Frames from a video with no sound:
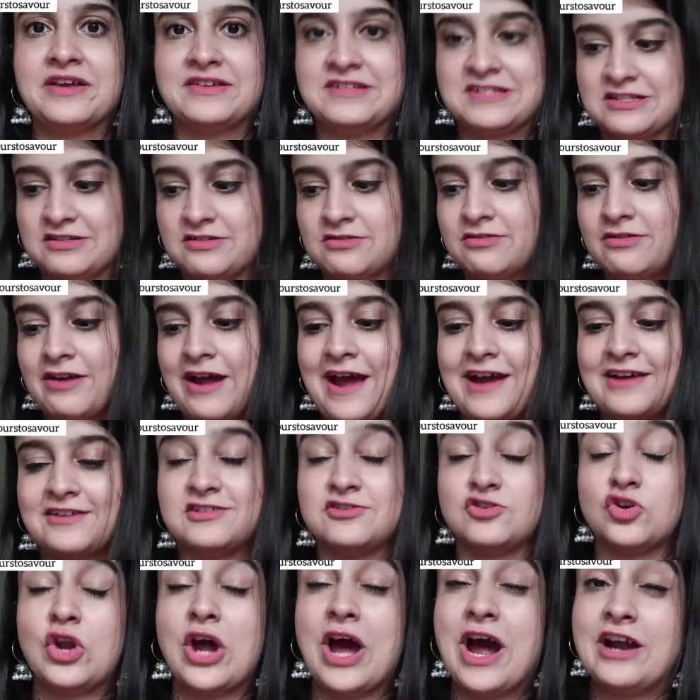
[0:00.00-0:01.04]

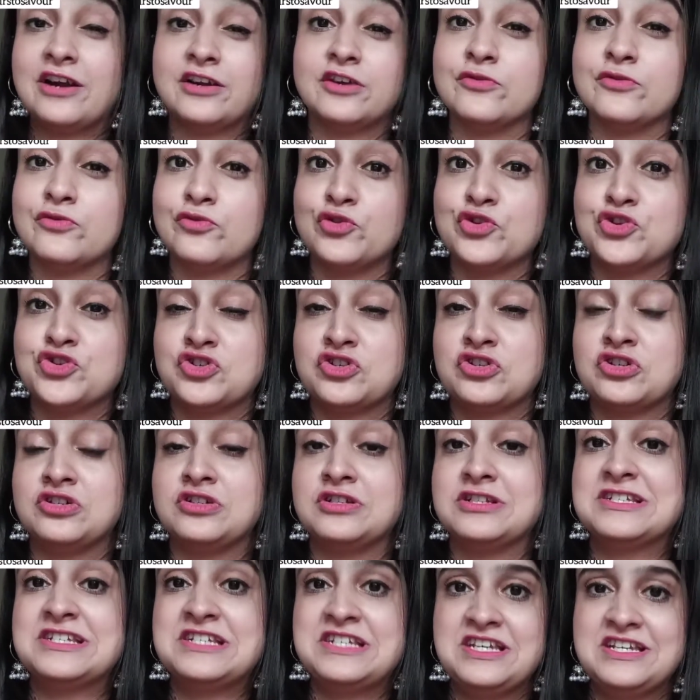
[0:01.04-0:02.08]
extracts or
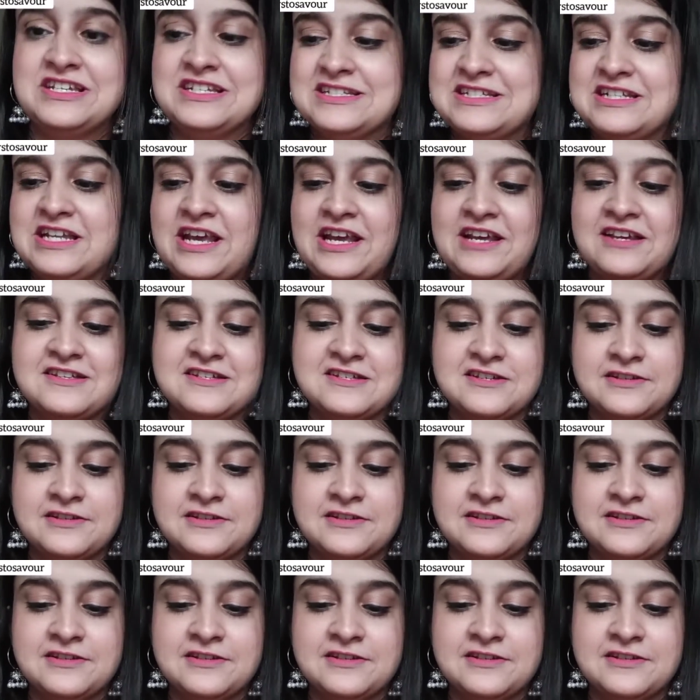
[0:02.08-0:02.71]
artificial seasonings.